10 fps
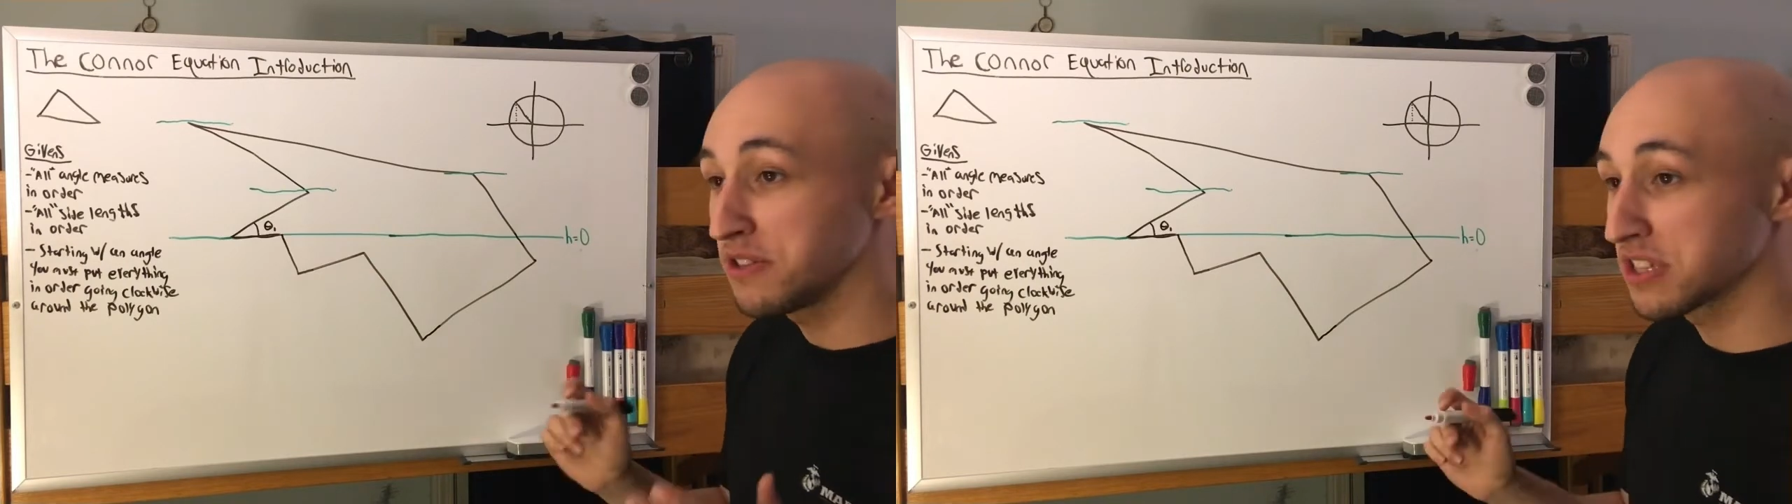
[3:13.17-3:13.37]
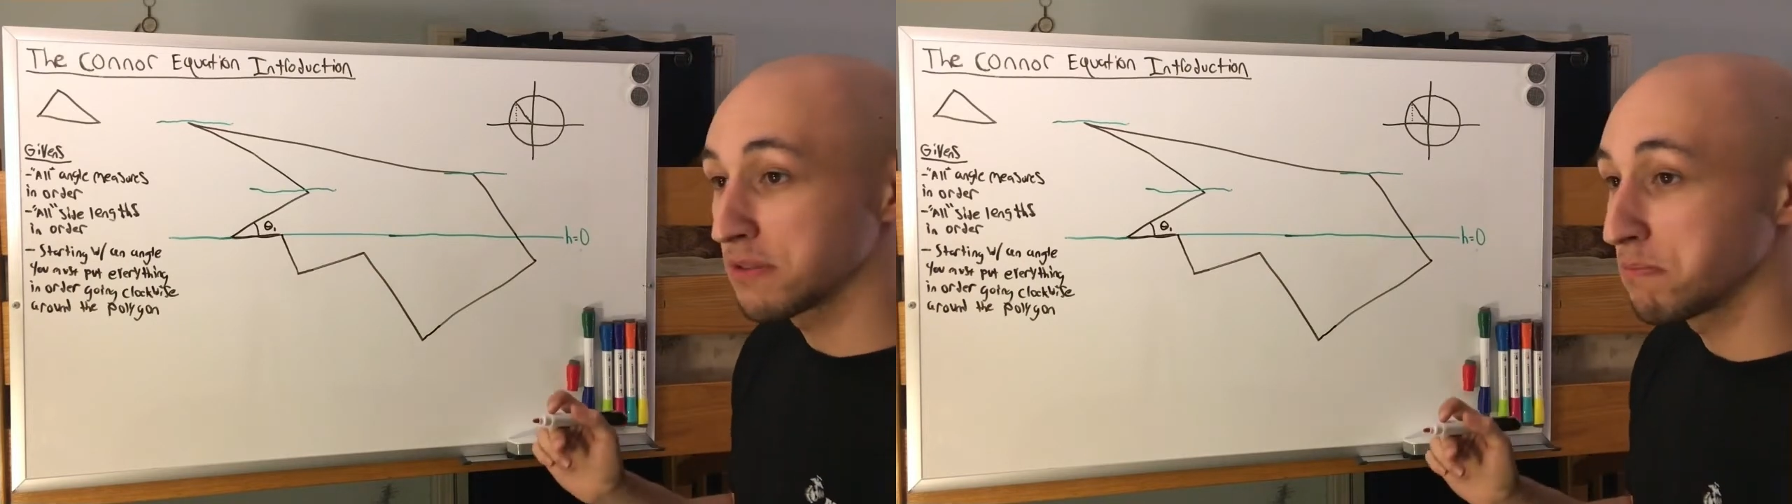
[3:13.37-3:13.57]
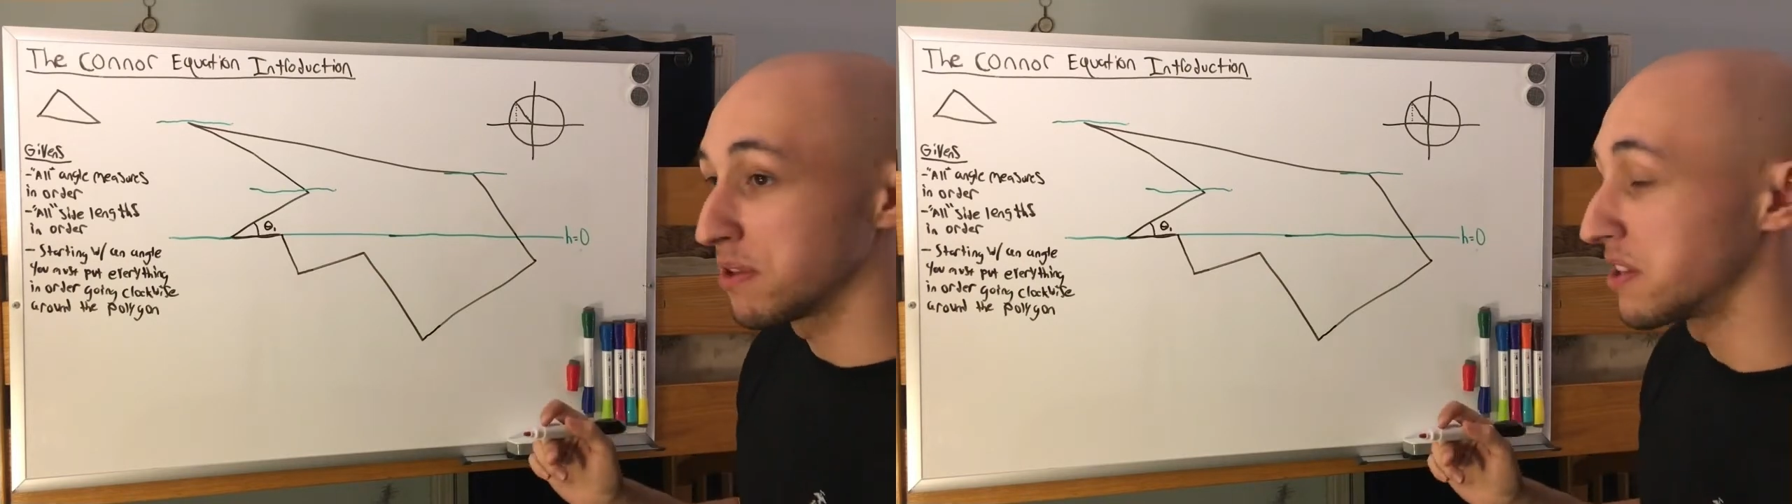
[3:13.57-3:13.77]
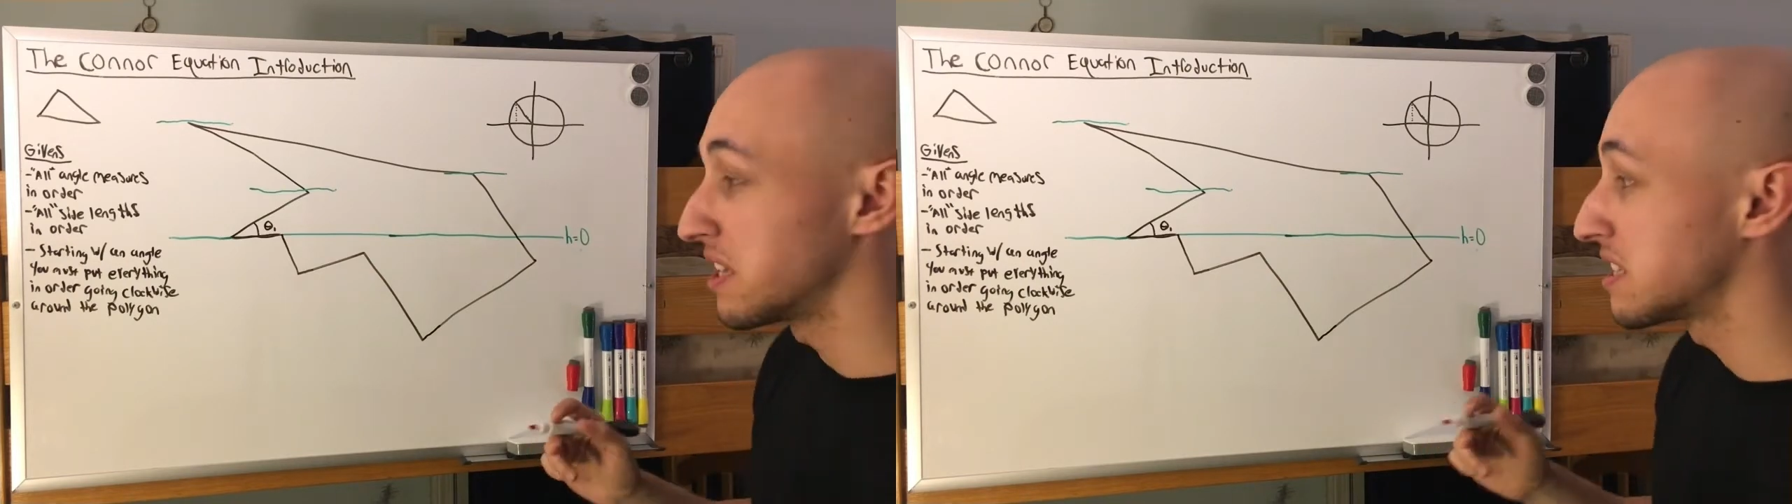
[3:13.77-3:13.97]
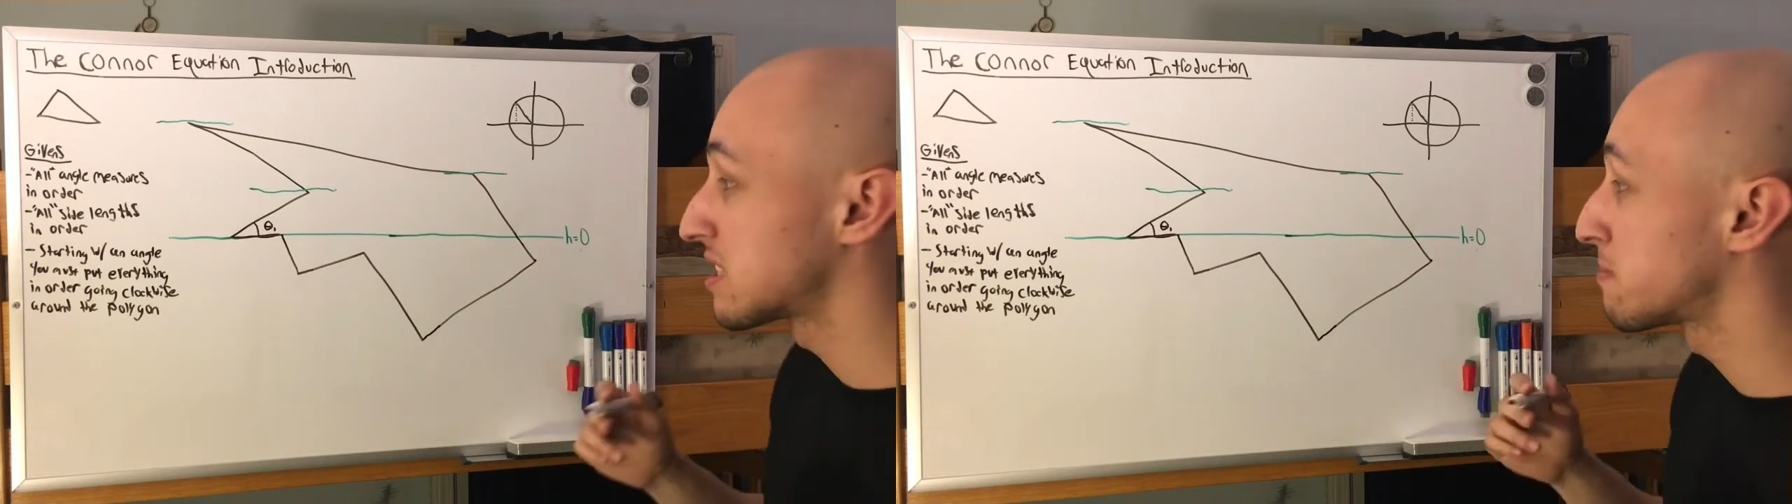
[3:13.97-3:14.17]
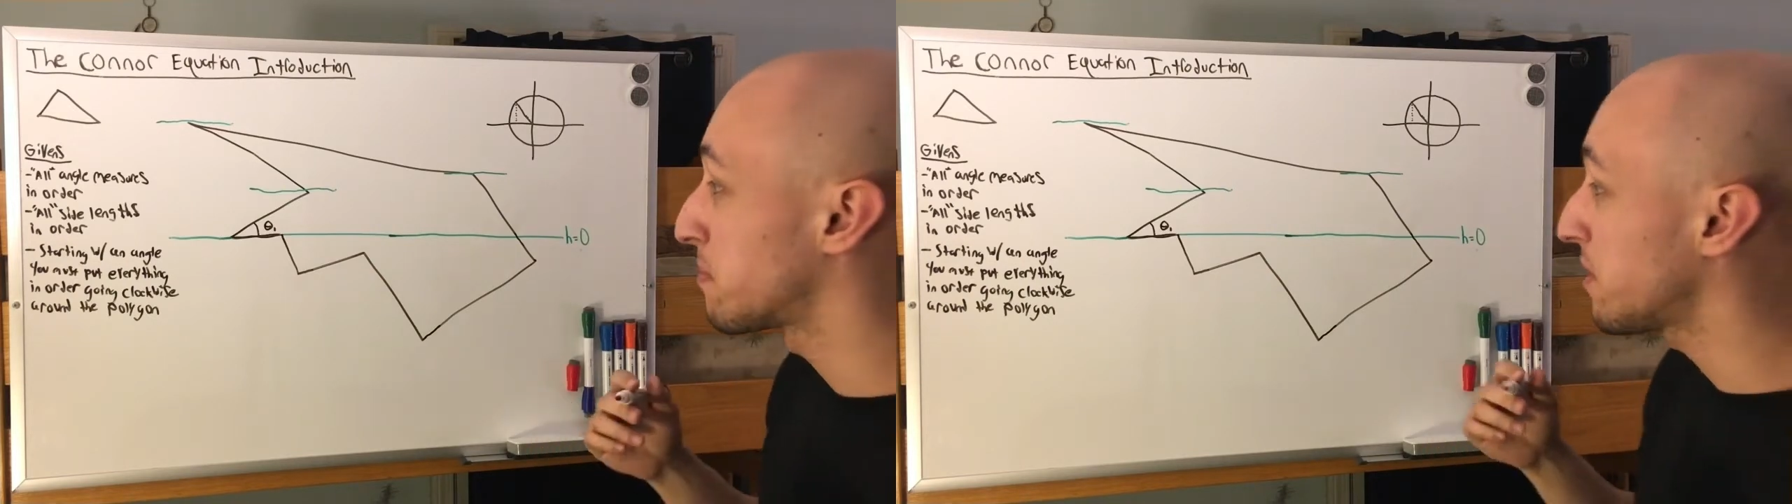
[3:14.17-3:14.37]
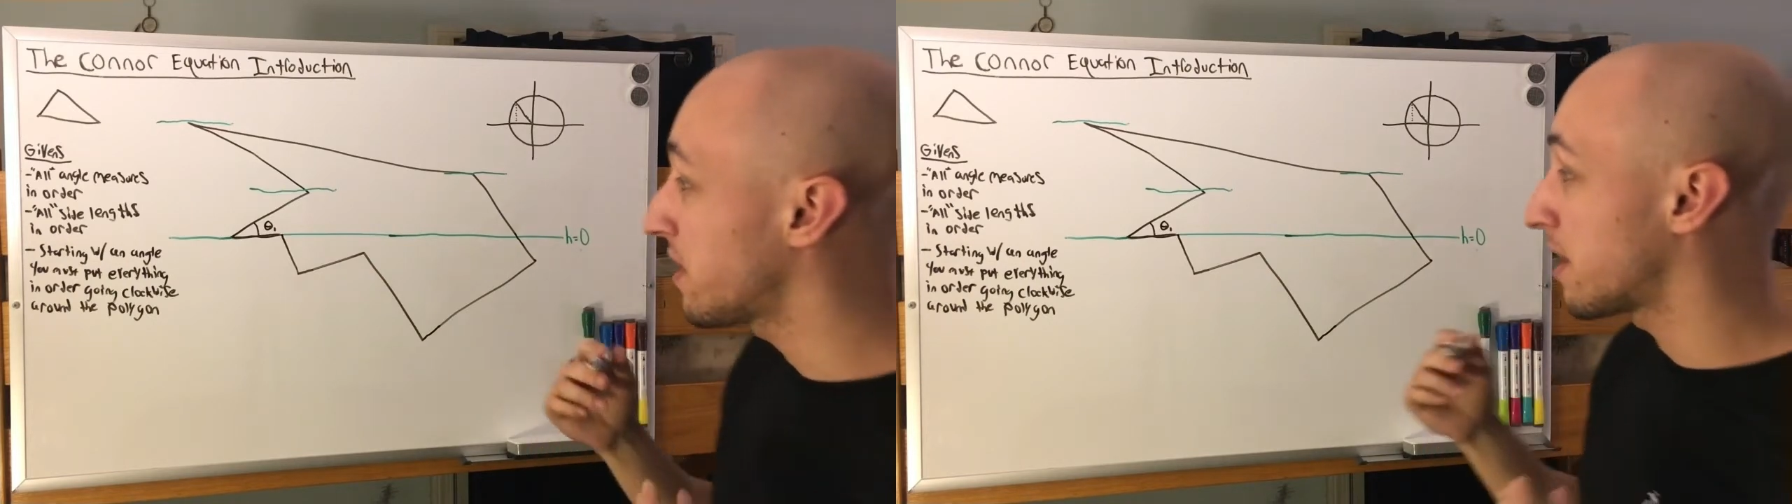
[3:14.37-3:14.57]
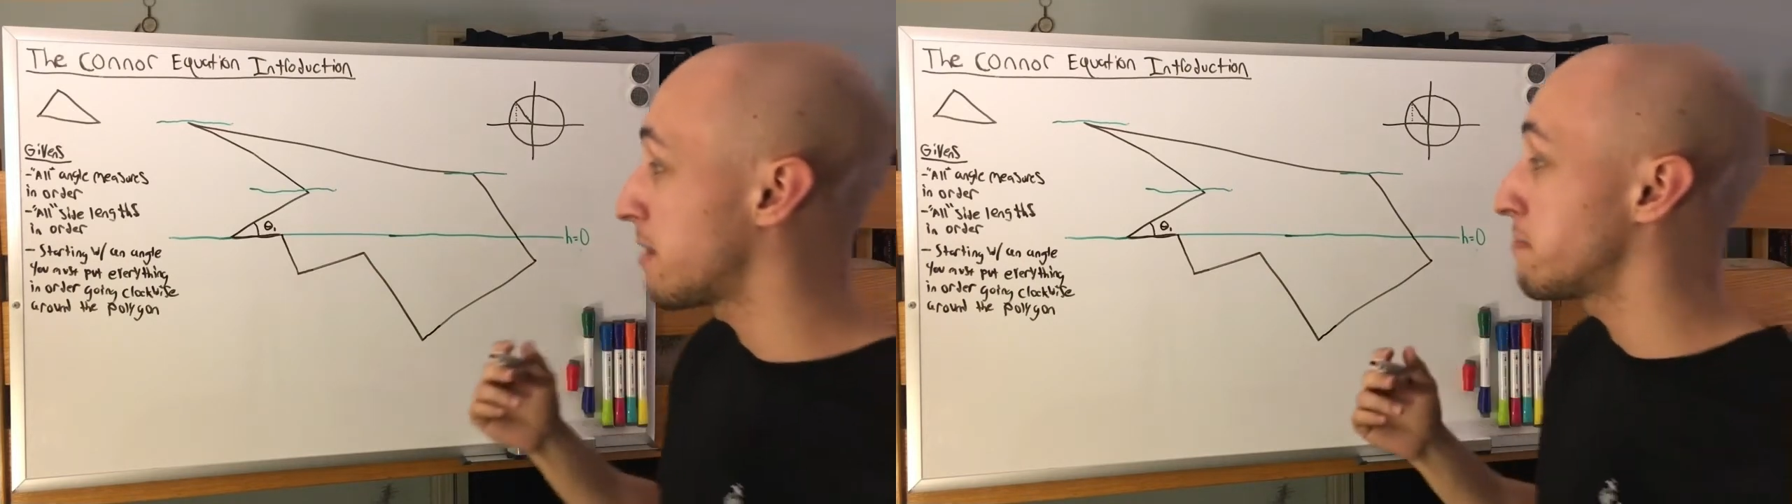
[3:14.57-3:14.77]
simply split it
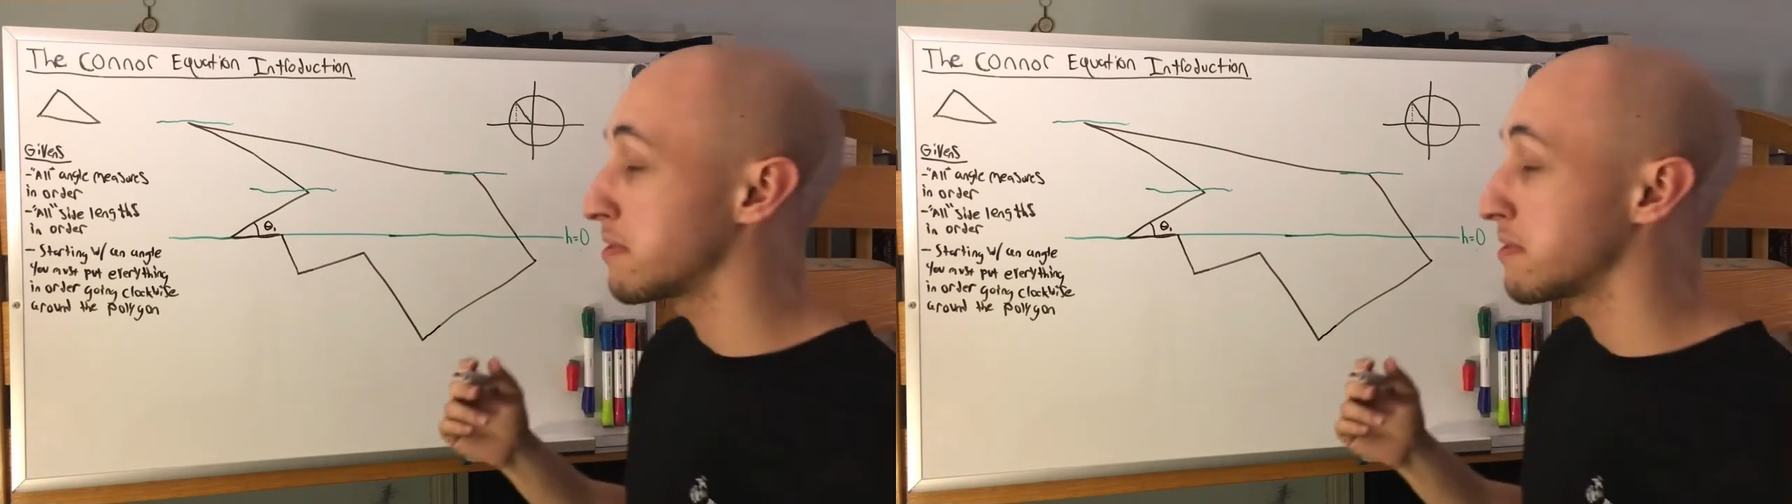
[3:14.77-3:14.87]
up